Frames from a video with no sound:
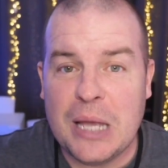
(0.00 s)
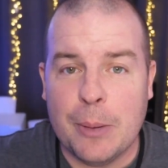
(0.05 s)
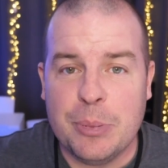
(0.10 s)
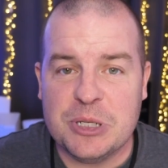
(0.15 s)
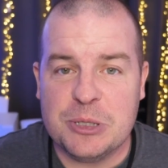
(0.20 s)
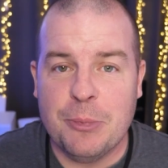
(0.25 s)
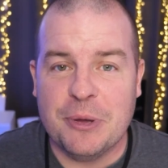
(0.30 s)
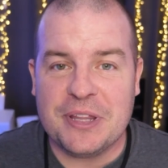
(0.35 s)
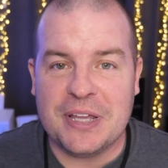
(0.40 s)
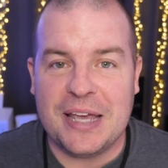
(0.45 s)
up
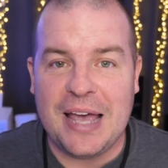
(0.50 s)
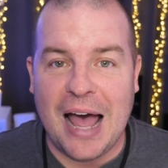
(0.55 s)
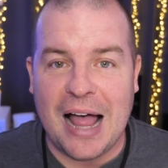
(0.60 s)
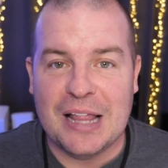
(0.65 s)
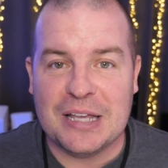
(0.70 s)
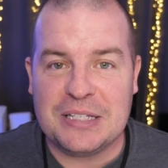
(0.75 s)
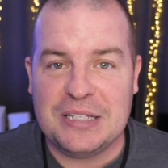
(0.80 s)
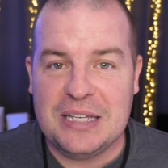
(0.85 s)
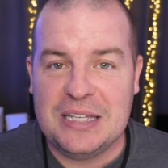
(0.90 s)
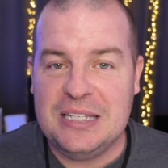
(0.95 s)
is about the
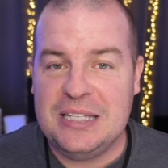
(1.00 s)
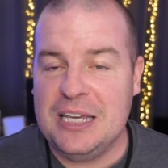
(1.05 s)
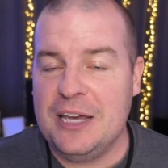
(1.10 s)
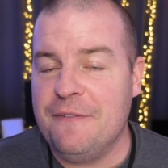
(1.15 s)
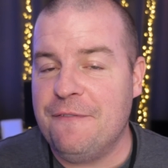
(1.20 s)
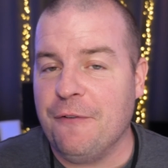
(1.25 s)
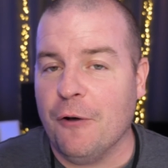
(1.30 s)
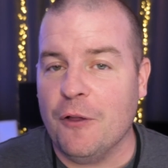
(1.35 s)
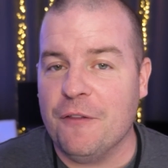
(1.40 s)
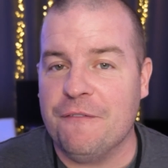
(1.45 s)
Galaxy
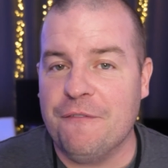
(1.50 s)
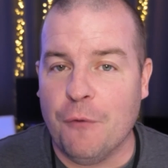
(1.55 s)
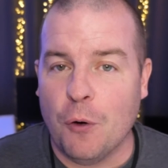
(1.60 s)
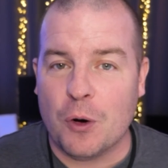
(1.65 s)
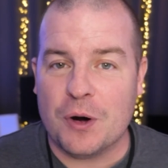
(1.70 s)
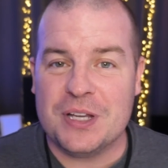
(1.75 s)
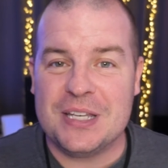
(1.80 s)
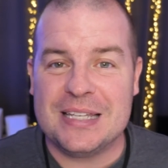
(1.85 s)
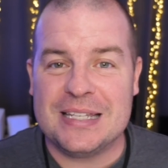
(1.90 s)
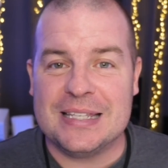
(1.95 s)
Z Fold
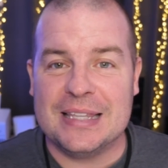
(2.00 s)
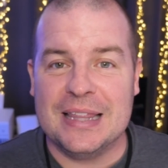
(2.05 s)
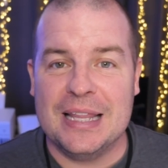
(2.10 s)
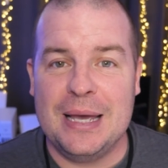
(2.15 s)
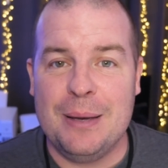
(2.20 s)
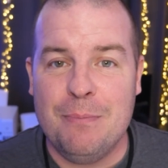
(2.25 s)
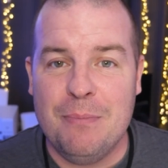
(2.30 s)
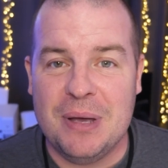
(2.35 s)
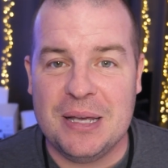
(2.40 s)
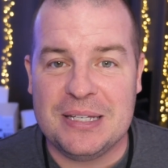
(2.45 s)
4
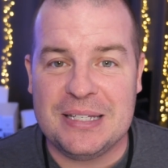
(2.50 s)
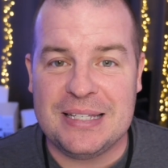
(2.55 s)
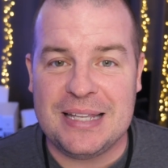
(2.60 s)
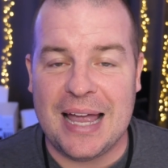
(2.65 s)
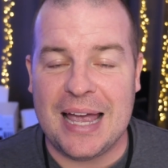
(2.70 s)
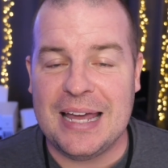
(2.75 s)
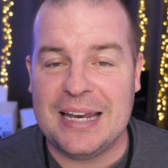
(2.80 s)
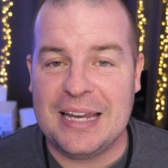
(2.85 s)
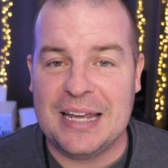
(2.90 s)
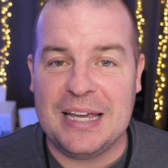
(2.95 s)
Slim
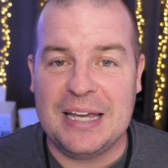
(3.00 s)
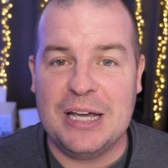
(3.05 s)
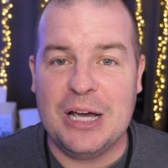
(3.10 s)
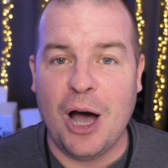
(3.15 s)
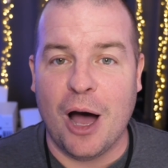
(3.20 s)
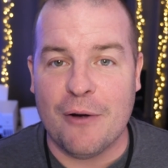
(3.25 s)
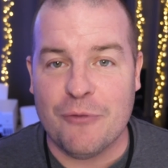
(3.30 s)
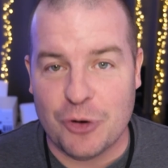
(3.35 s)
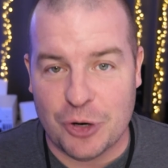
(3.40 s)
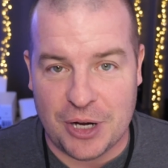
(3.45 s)
standing
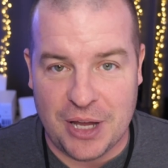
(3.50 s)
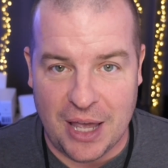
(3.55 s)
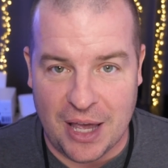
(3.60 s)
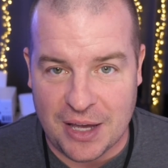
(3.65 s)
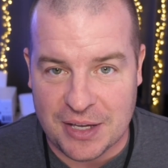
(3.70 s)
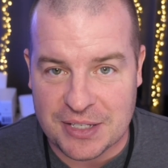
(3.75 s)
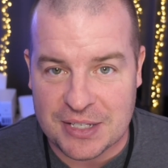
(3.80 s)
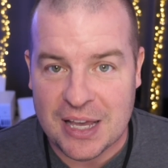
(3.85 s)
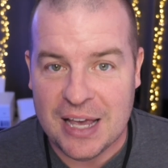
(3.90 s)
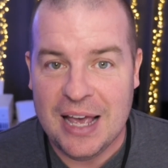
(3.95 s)
cover
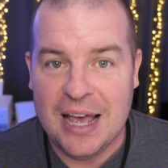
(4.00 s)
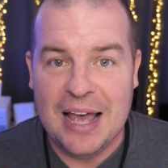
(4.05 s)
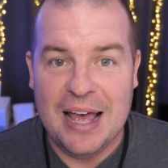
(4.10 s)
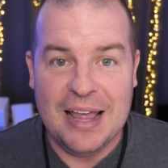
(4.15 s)
case.